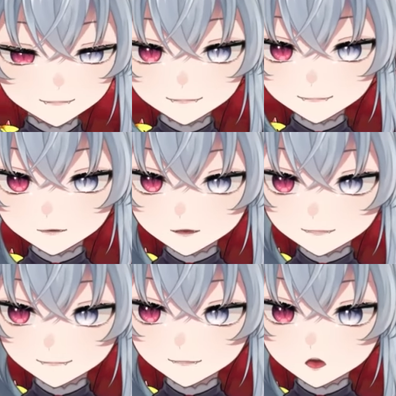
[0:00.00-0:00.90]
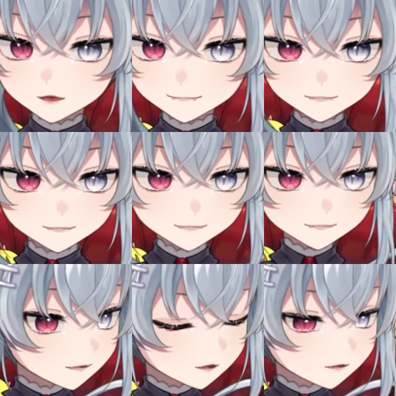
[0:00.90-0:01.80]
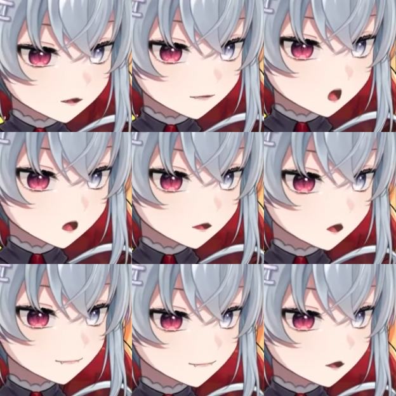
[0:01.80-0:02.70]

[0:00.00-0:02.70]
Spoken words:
it works for like business. What do you want to automate?